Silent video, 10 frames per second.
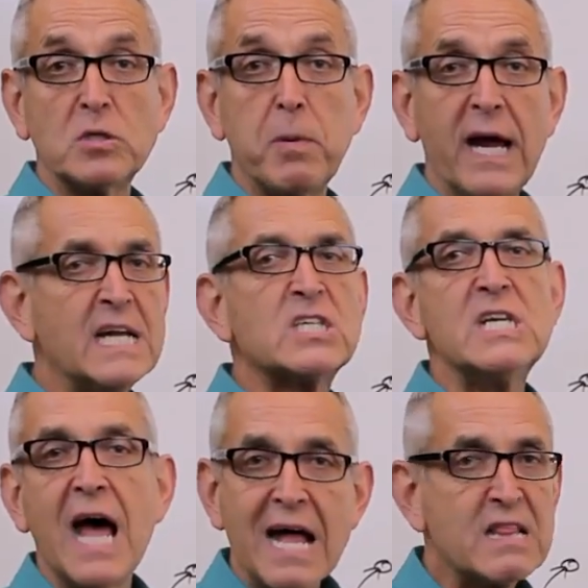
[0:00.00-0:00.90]
responsibility.
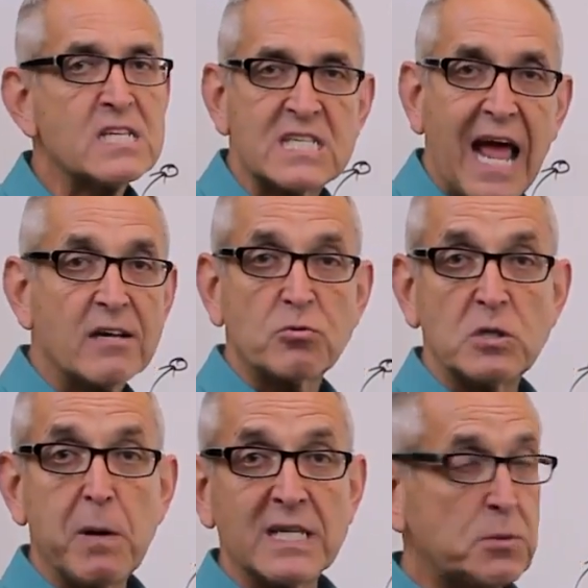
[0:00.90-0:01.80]
It's not the staff's
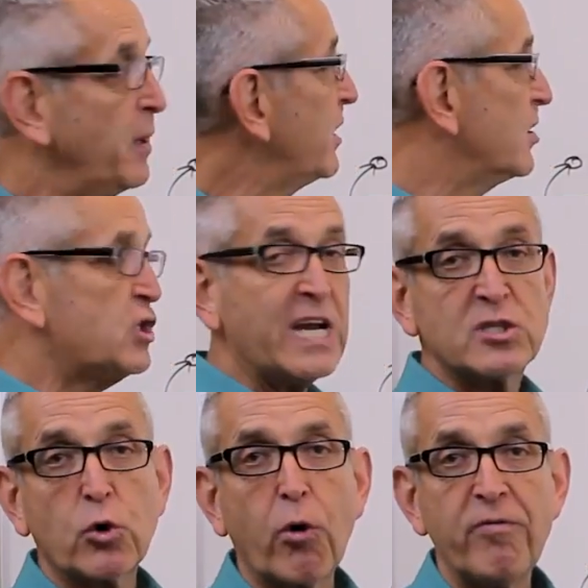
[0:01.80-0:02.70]
responsibility to
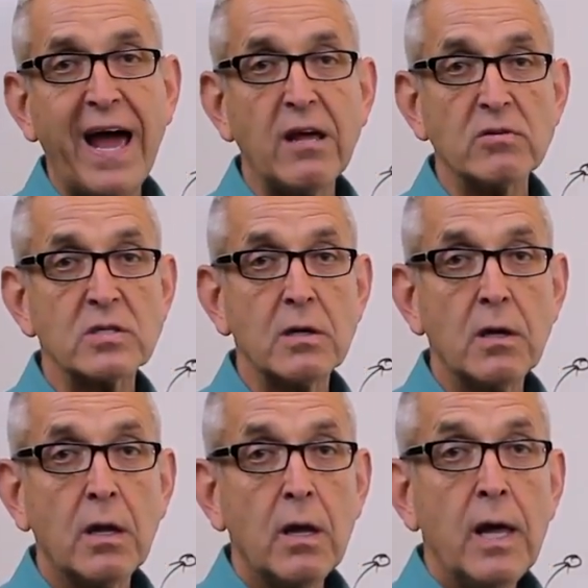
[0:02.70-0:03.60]
change the core values.
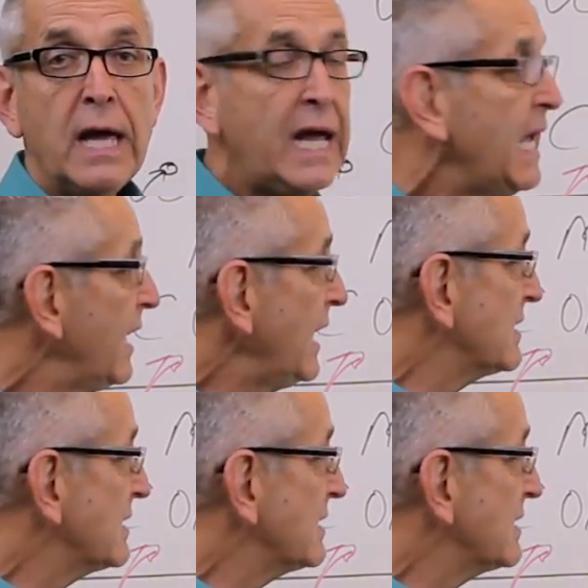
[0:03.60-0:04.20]
It